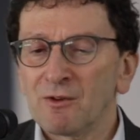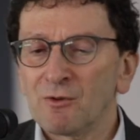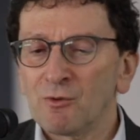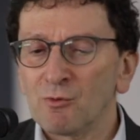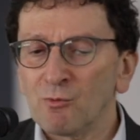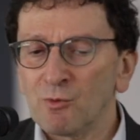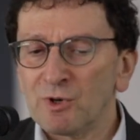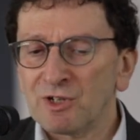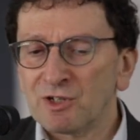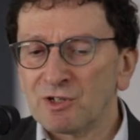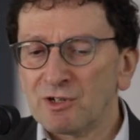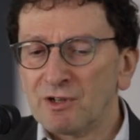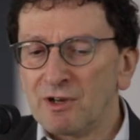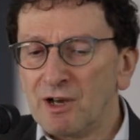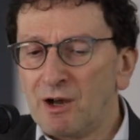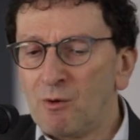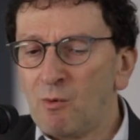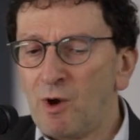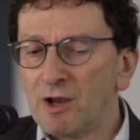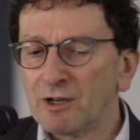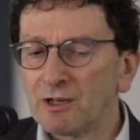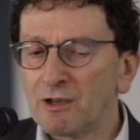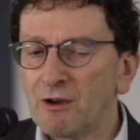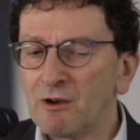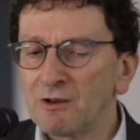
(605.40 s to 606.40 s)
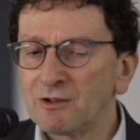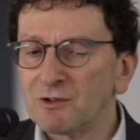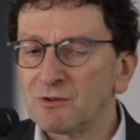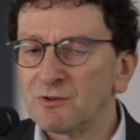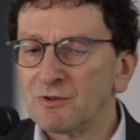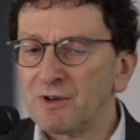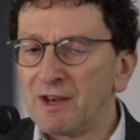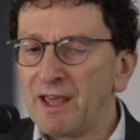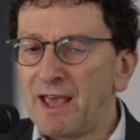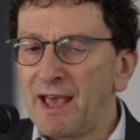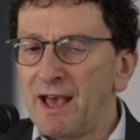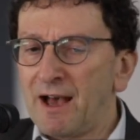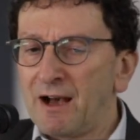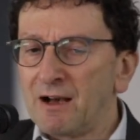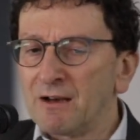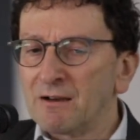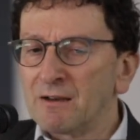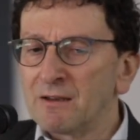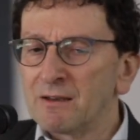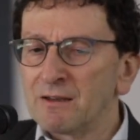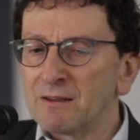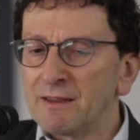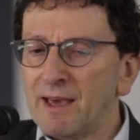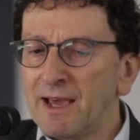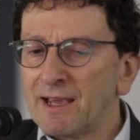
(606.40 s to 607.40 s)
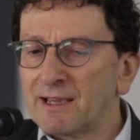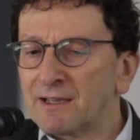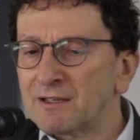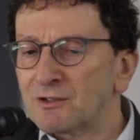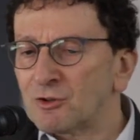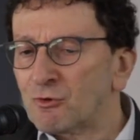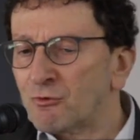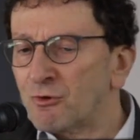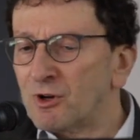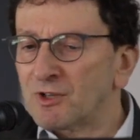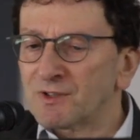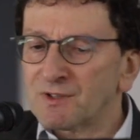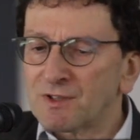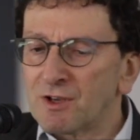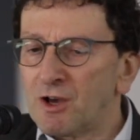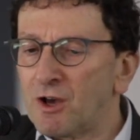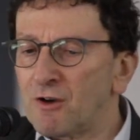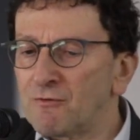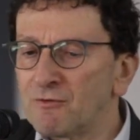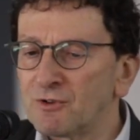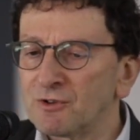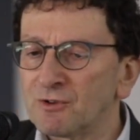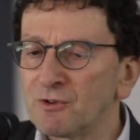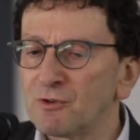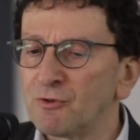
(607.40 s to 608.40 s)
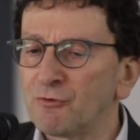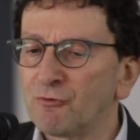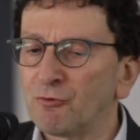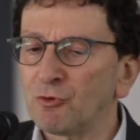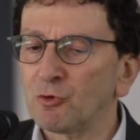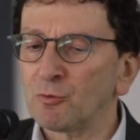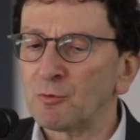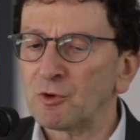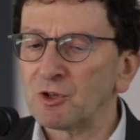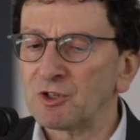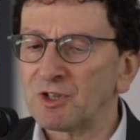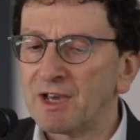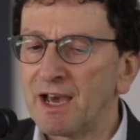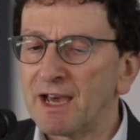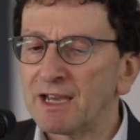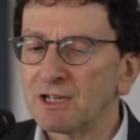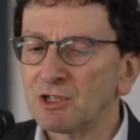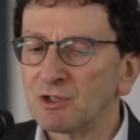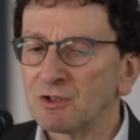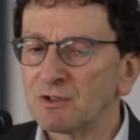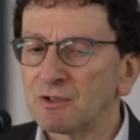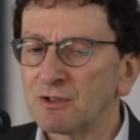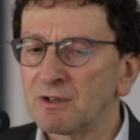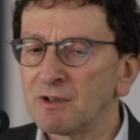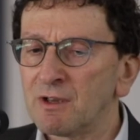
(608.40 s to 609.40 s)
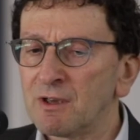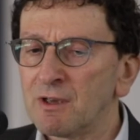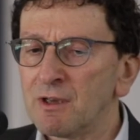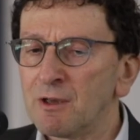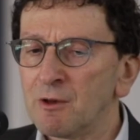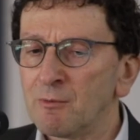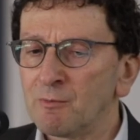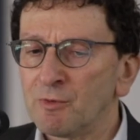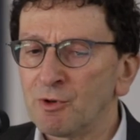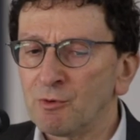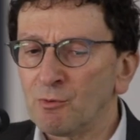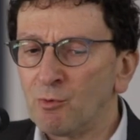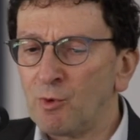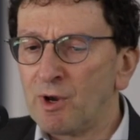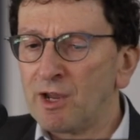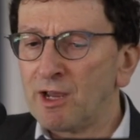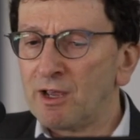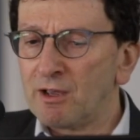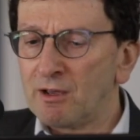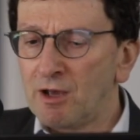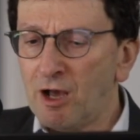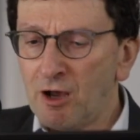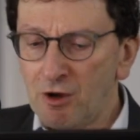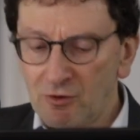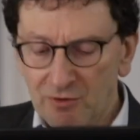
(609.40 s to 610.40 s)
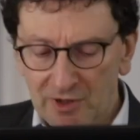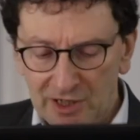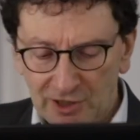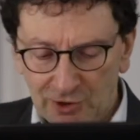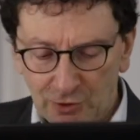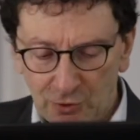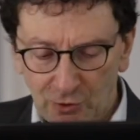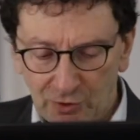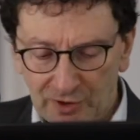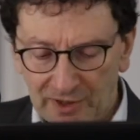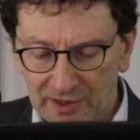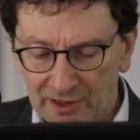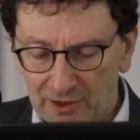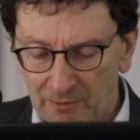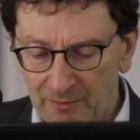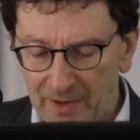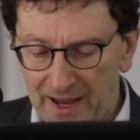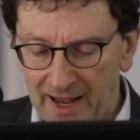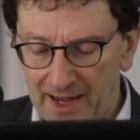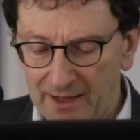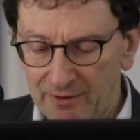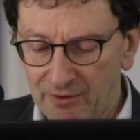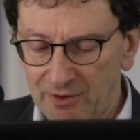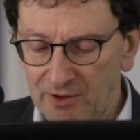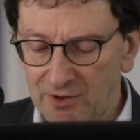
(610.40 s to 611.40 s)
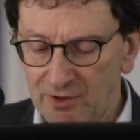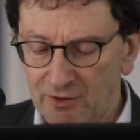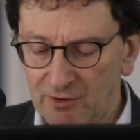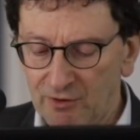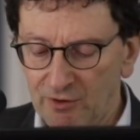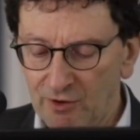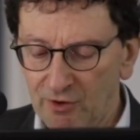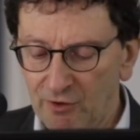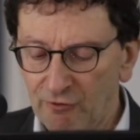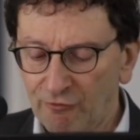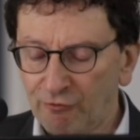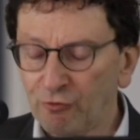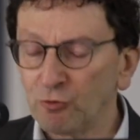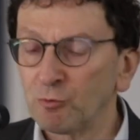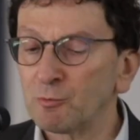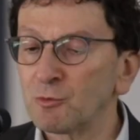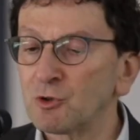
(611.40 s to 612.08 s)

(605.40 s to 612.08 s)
which I won't go into now, they can cross over to the full mutation, but we're only talking about the full